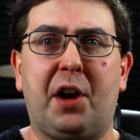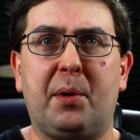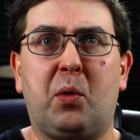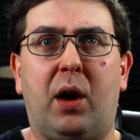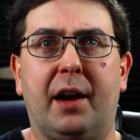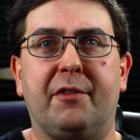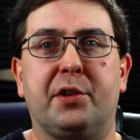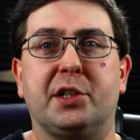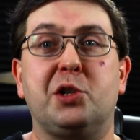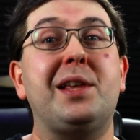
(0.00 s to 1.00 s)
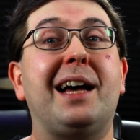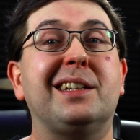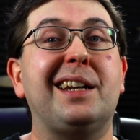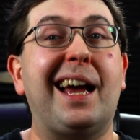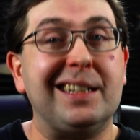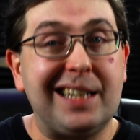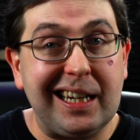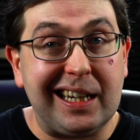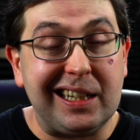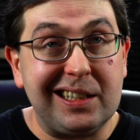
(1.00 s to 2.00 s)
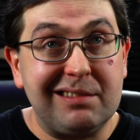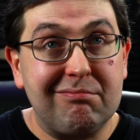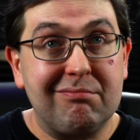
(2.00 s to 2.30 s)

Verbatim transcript: number 1 for the 2019